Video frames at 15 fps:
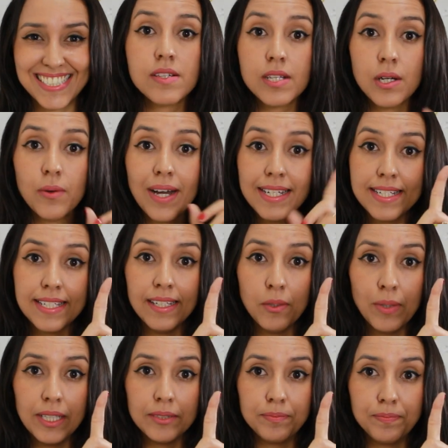So idea
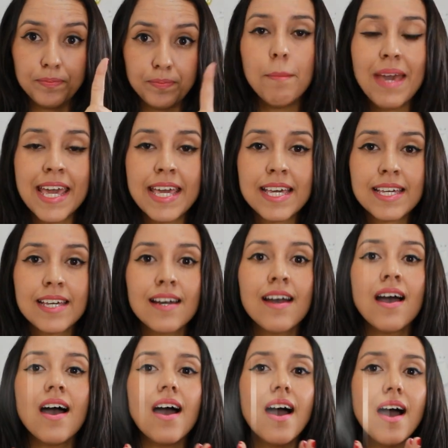one, make
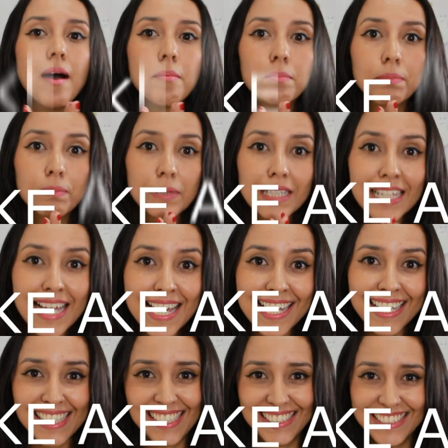a
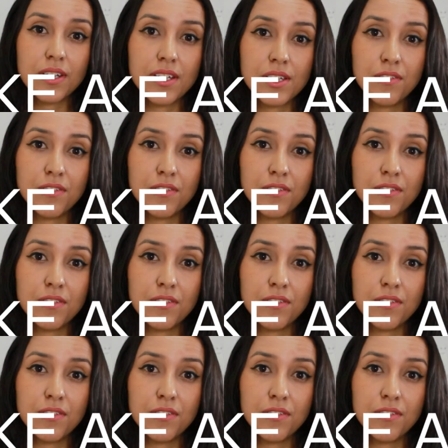plan.